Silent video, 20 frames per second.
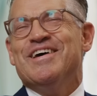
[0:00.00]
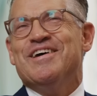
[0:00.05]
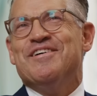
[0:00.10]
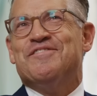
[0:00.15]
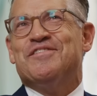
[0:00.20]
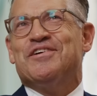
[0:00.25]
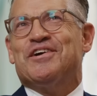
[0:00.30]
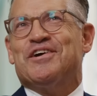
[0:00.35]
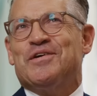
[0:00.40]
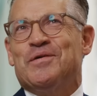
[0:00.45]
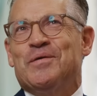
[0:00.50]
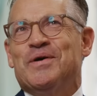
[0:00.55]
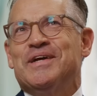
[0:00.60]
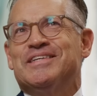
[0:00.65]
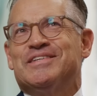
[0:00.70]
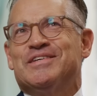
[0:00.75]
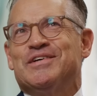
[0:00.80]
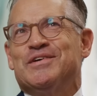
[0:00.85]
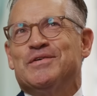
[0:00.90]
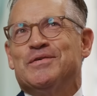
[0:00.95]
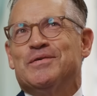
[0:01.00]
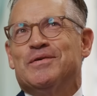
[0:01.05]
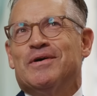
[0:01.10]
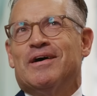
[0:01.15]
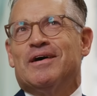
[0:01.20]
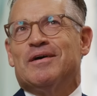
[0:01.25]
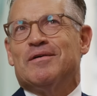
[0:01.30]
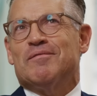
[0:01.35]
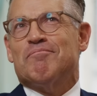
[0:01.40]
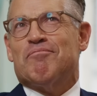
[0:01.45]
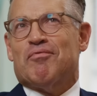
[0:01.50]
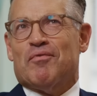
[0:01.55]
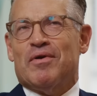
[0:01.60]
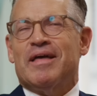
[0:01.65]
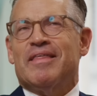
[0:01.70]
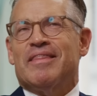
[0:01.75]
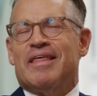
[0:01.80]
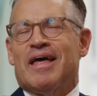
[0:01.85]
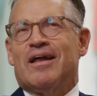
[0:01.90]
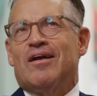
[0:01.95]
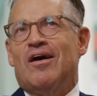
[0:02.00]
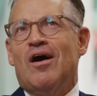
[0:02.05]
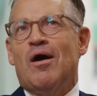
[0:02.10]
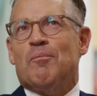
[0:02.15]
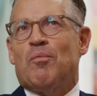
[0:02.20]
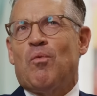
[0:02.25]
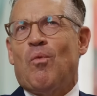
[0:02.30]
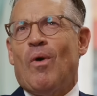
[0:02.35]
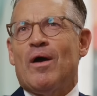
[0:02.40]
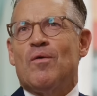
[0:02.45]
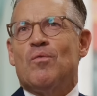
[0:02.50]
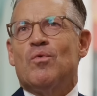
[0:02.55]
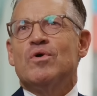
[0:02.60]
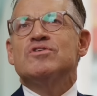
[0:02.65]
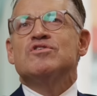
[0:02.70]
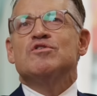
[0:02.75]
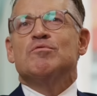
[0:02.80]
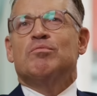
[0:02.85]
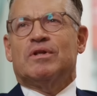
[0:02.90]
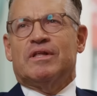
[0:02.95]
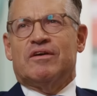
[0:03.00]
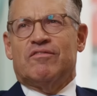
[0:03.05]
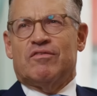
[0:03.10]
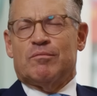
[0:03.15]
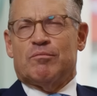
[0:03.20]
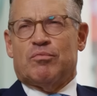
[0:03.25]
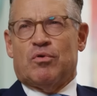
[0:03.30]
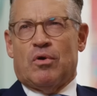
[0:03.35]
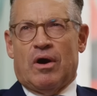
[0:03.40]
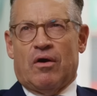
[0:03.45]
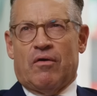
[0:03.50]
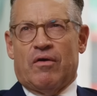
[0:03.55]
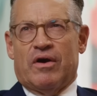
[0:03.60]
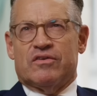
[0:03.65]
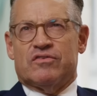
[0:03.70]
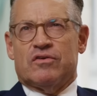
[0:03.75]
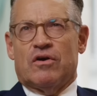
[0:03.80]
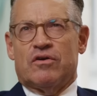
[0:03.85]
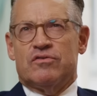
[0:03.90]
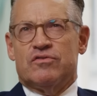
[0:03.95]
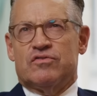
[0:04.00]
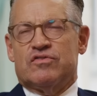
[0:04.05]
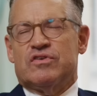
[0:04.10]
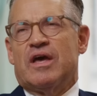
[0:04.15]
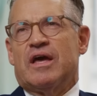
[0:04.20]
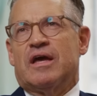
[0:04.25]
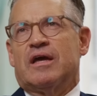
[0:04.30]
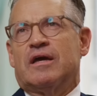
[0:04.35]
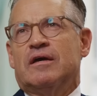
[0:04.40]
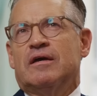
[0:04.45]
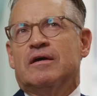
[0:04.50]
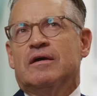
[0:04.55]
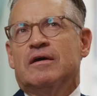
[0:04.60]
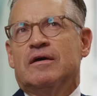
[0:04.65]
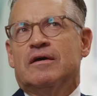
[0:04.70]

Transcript: if you're going to uh, bring that up, why wouldn't you believe in progress? Are you saying,